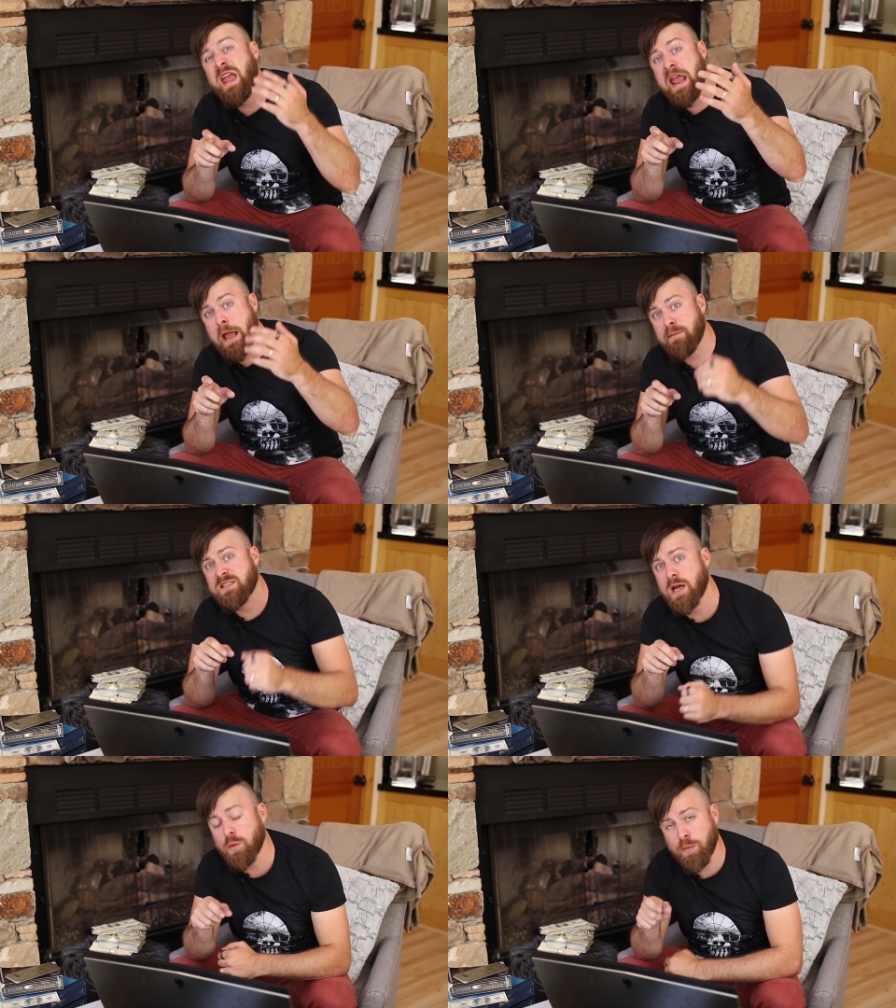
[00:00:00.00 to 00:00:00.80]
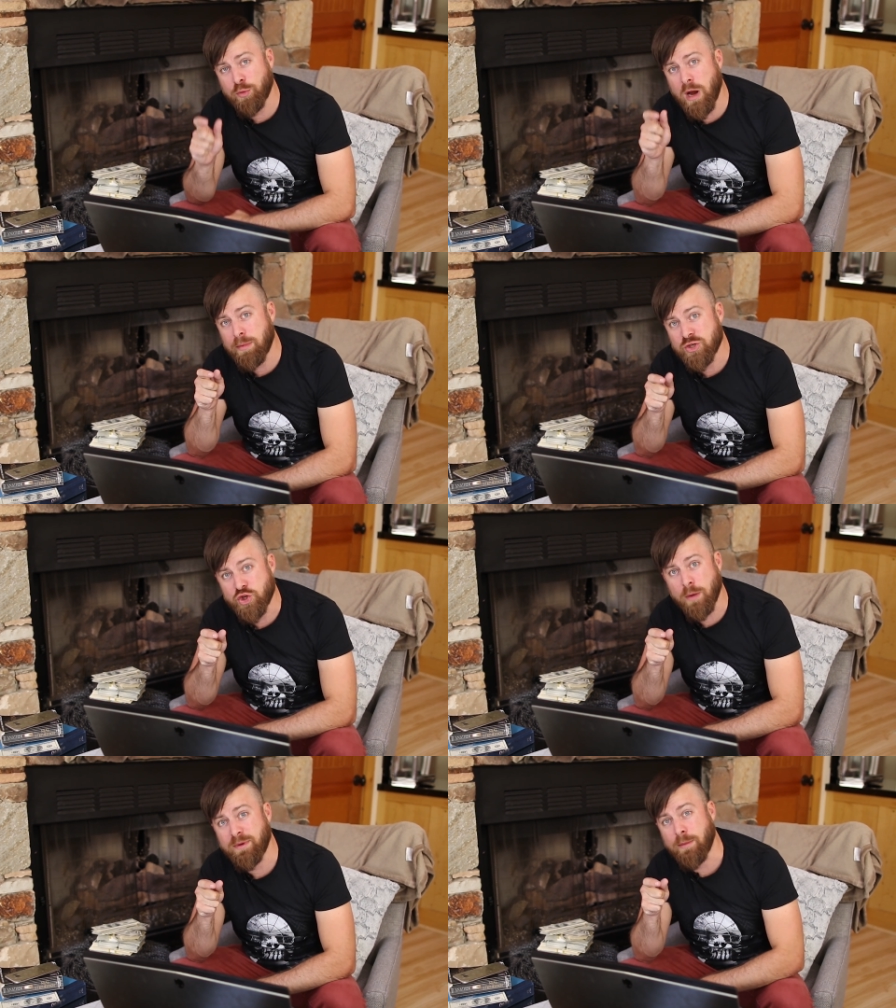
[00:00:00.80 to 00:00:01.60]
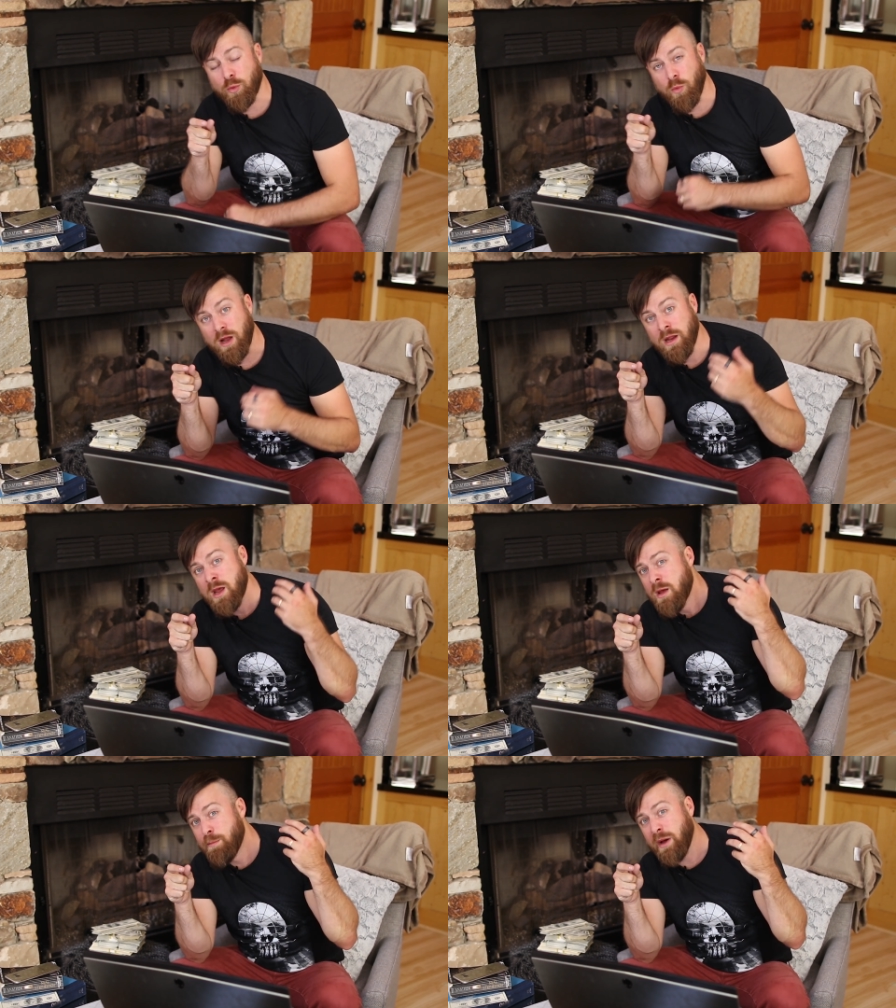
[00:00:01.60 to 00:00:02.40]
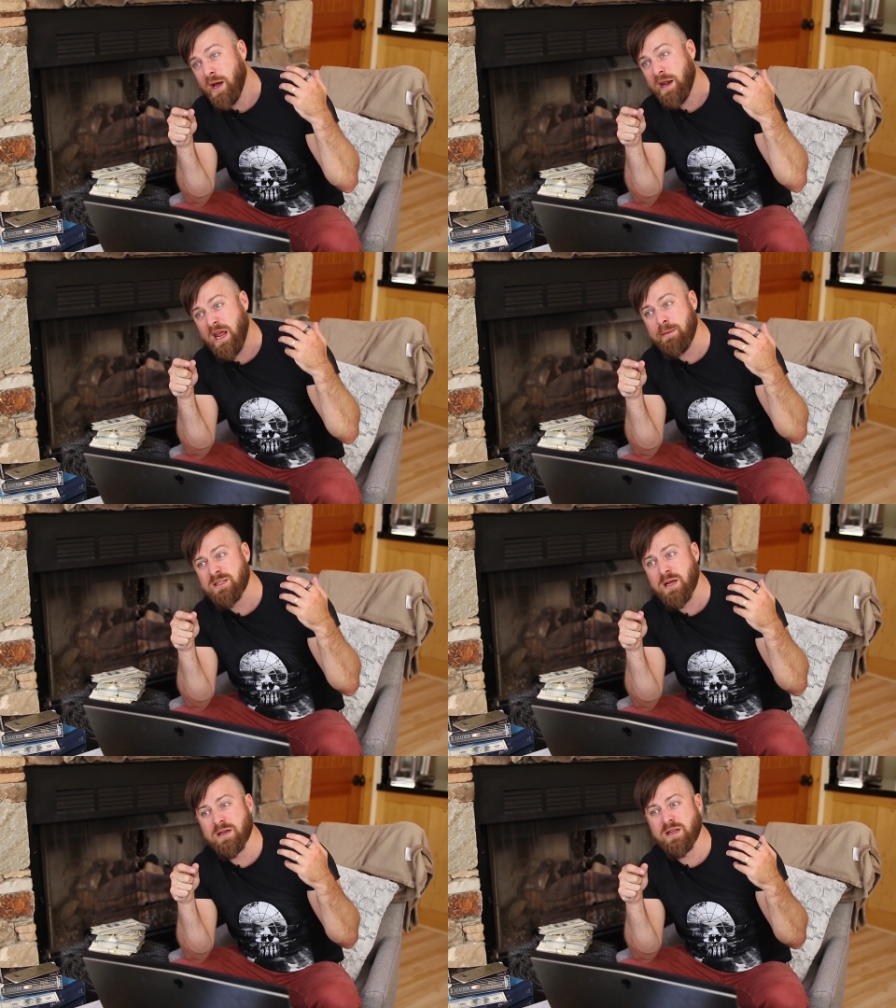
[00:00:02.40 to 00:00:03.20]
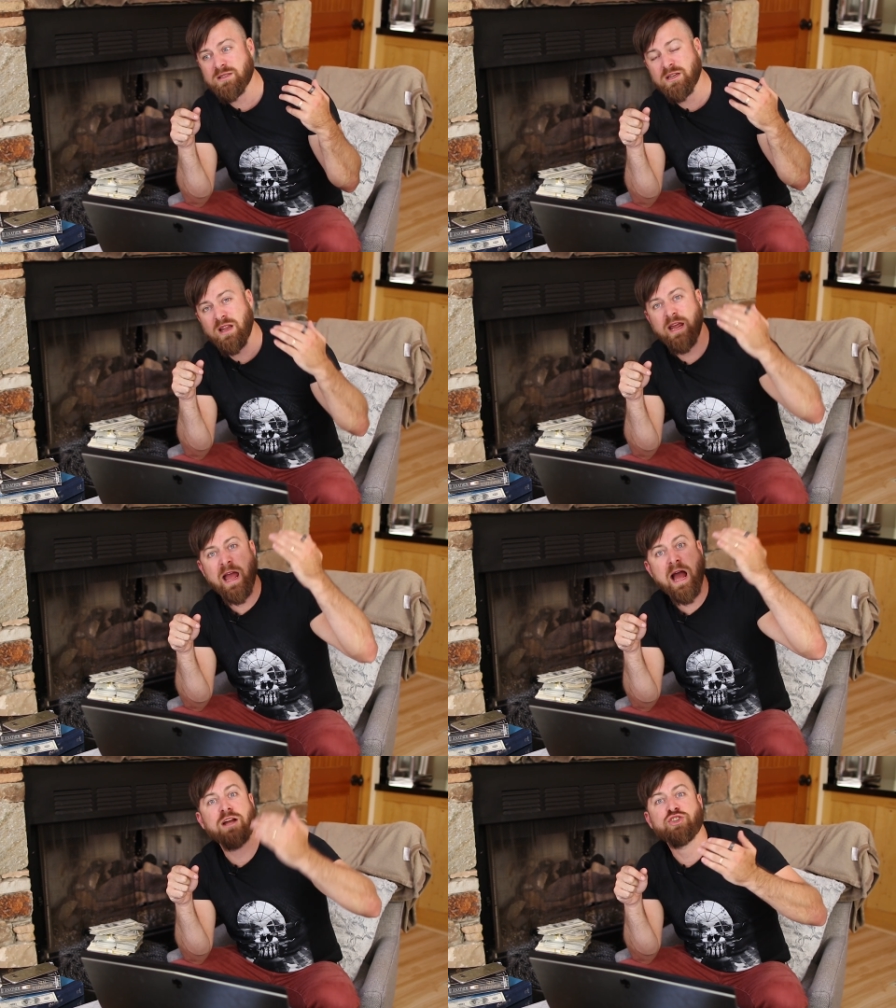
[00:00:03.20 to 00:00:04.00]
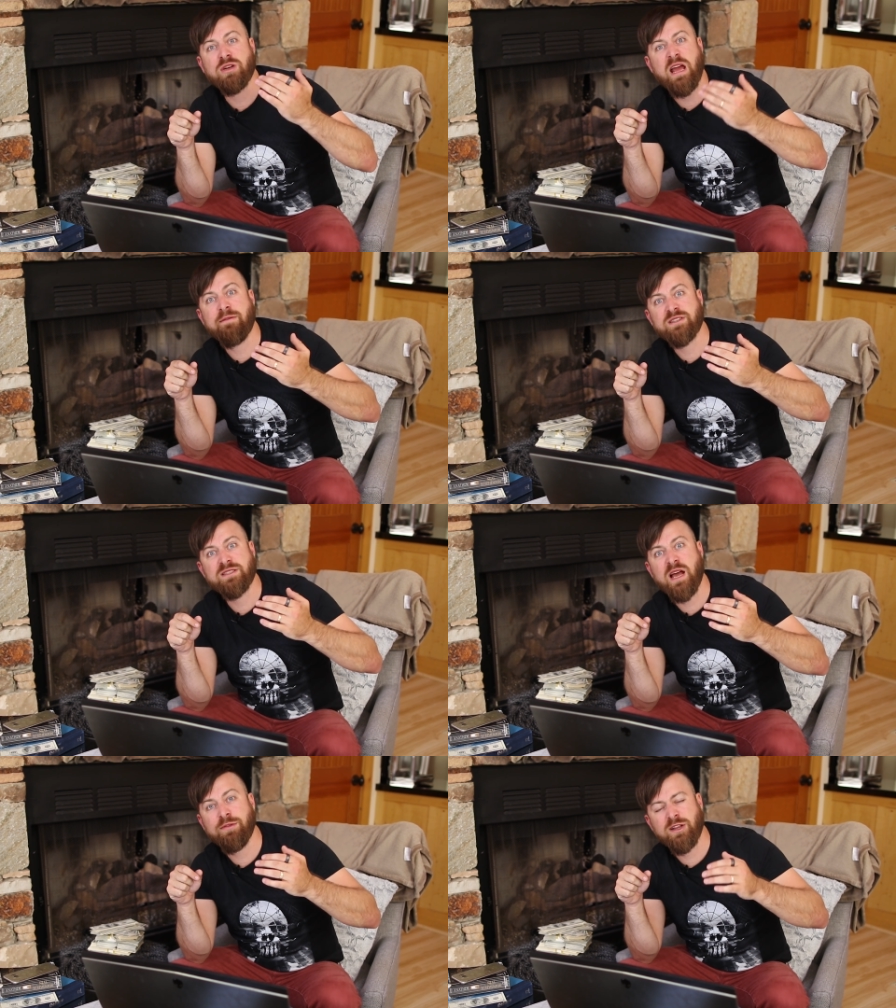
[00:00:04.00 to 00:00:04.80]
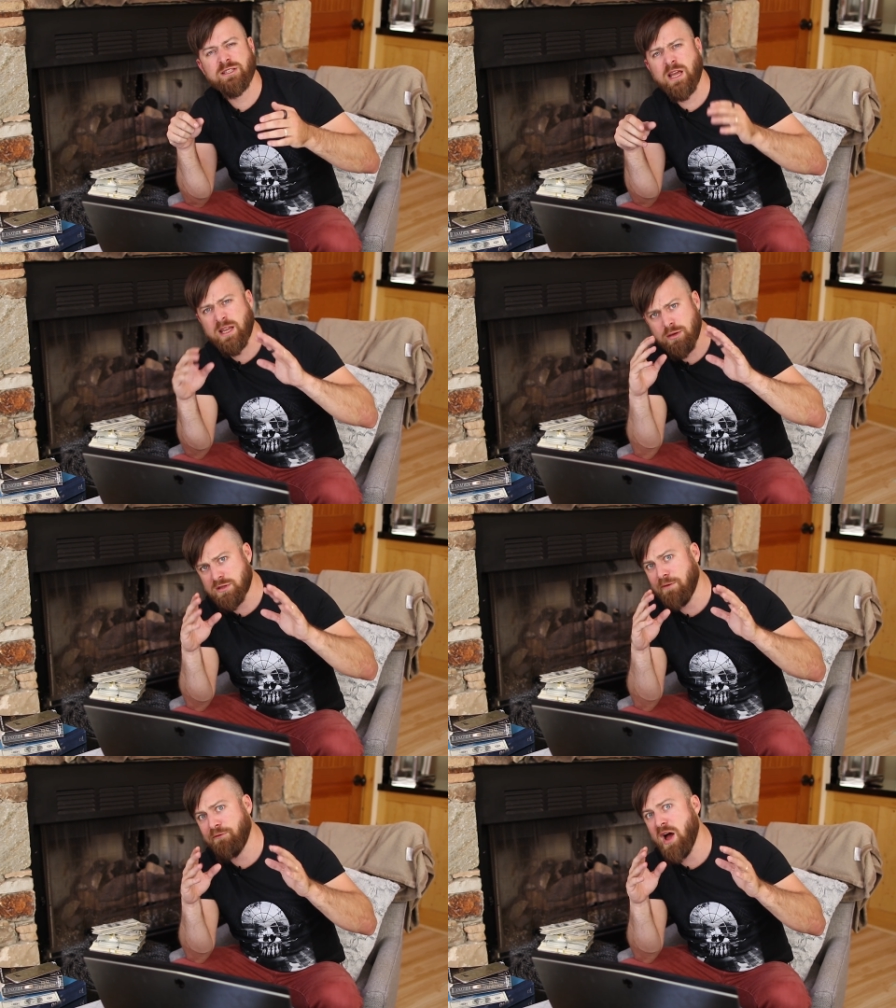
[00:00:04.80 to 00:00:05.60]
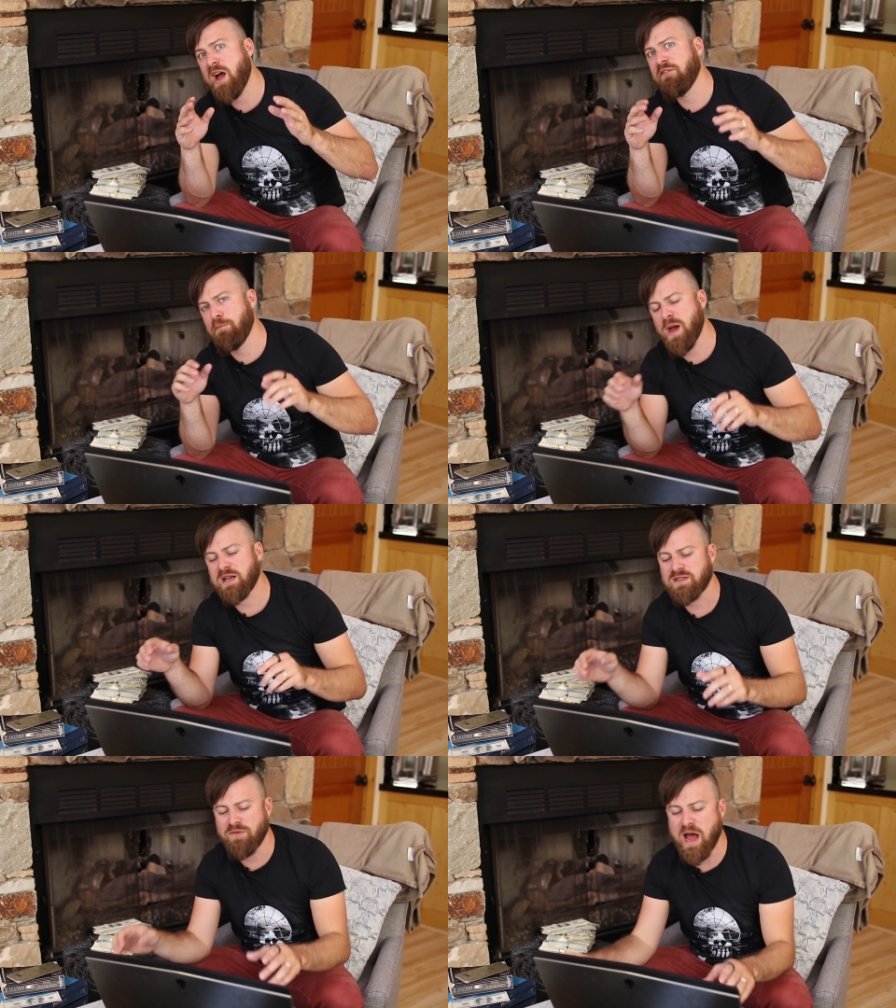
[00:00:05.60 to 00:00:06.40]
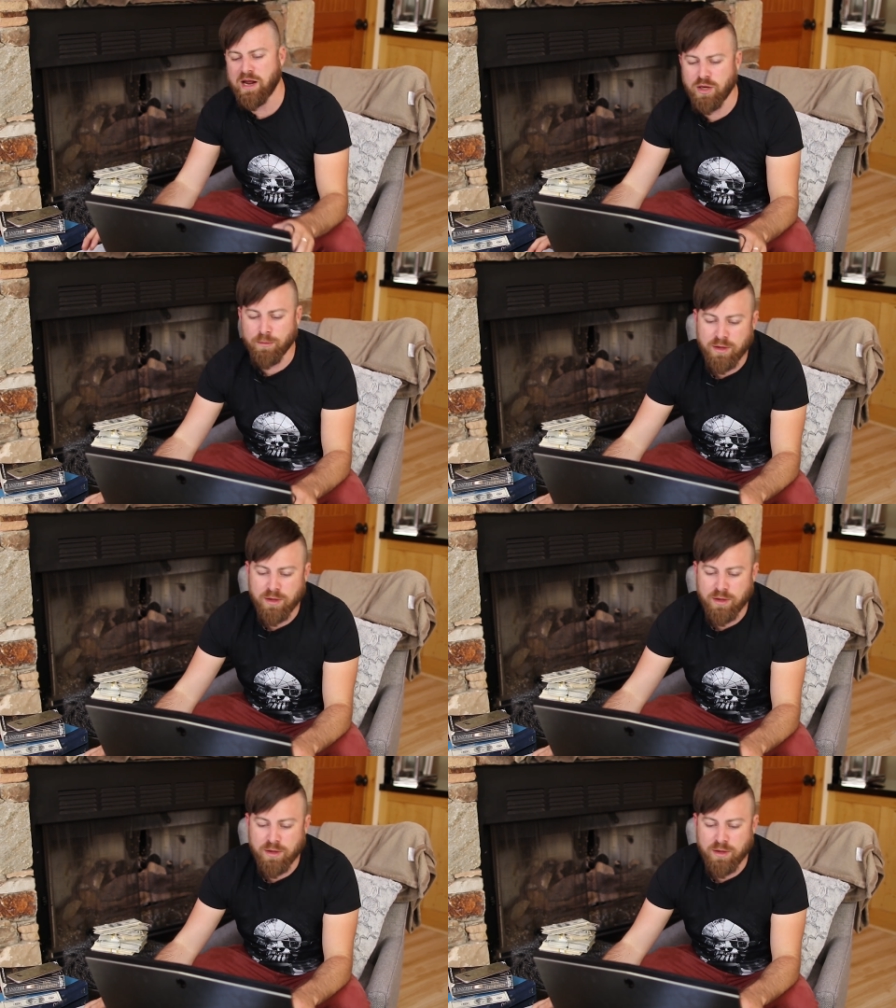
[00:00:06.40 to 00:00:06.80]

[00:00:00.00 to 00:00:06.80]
Amazon will probably show up number one, but Amazon doesn't like actually have a site that's like, here's the 5 best vacuum